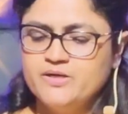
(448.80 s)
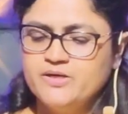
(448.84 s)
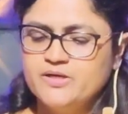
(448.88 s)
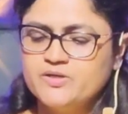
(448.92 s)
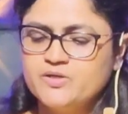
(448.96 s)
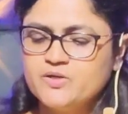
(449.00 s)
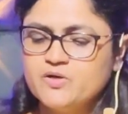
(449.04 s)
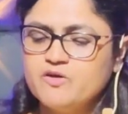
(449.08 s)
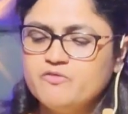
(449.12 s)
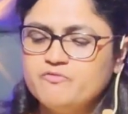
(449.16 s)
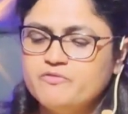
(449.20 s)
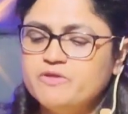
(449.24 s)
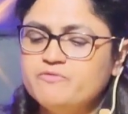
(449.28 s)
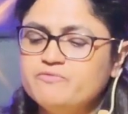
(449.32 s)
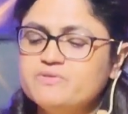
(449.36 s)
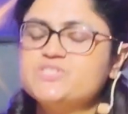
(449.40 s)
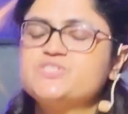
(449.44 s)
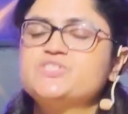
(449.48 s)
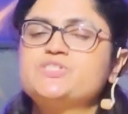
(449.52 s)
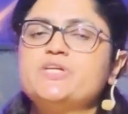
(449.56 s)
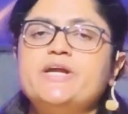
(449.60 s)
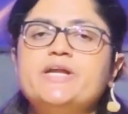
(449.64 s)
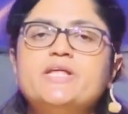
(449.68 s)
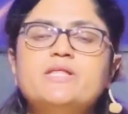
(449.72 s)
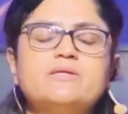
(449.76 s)
You know, when we
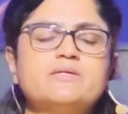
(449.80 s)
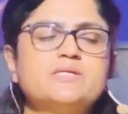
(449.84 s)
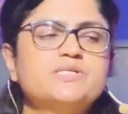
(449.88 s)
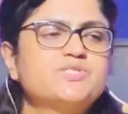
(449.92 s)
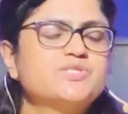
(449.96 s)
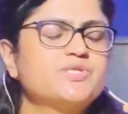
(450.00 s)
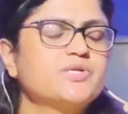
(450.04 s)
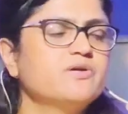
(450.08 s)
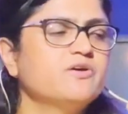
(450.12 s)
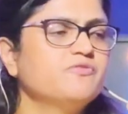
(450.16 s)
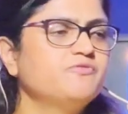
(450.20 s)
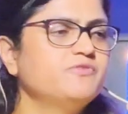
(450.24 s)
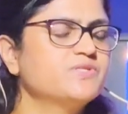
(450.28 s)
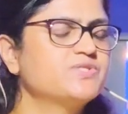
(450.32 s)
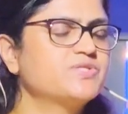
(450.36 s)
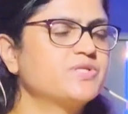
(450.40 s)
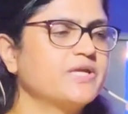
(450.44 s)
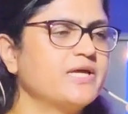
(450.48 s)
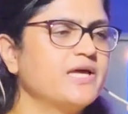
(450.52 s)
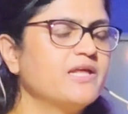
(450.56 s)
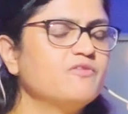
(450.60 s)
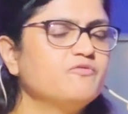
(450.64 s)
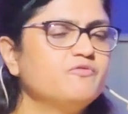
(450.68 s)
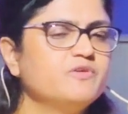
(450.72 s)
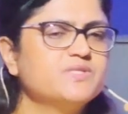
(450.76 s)
study the history of
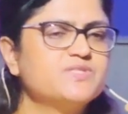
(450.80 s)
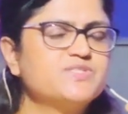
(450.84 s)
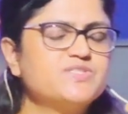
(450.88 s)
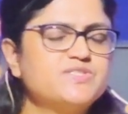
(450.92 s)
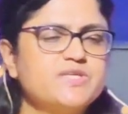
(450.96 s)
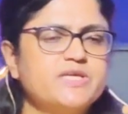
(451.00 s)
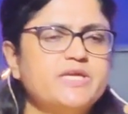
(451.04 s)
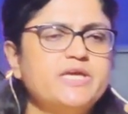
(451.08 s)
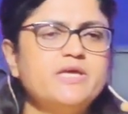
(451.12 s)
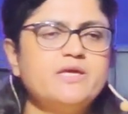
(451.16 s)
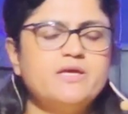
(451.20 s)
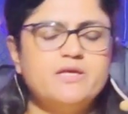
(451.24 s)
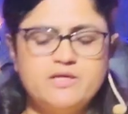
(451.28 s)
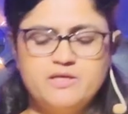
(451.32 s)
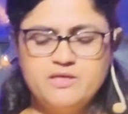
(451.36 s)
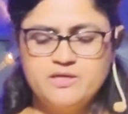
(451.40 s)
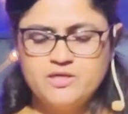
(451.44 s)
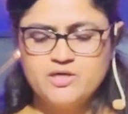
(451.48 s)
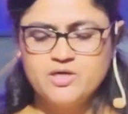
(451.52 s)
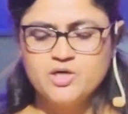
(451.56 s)
Israel, we see